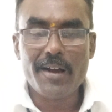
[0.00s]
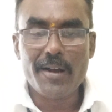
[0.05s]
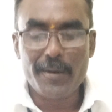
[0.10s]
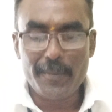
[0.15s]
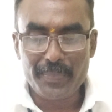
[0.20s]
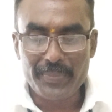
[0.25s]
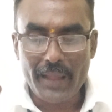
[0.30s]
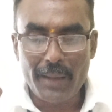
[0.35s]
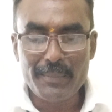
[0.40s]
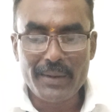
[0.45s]

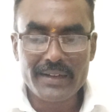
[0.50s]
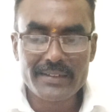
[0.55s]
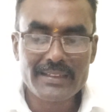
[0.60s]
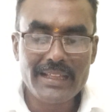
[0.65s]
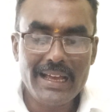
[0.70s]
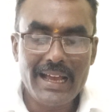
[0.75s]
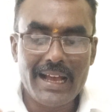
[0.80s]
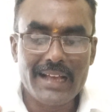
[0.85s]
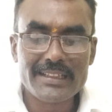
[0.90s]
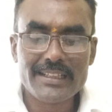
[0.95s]
among
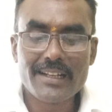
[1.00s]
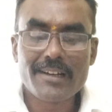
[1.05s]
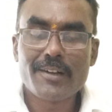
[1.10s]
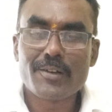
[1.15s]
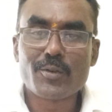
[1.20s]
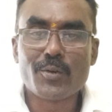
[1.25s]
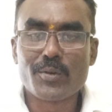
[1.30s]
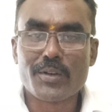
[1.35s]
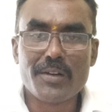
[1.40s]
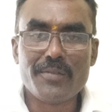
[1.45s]
the
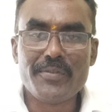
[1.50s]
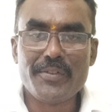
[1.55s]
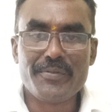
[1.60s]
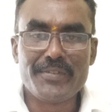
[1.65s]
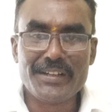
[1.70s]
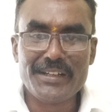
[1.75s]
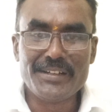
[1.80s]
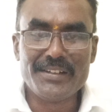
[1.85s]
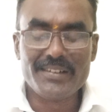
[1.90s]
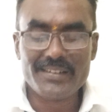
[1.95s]
other total
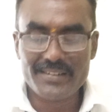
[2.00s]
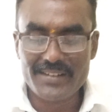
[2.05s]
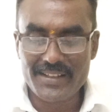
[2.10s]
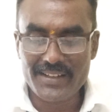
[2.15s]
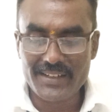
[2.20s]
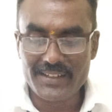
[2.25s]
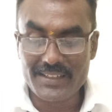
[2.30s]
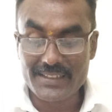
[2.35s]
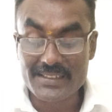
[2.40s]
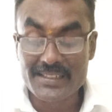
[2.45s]
15
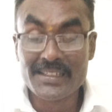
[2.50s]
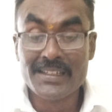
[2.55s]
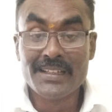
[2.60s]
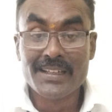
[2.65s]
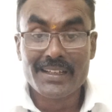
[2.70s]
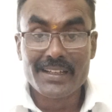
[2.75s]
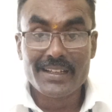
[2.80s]
directors.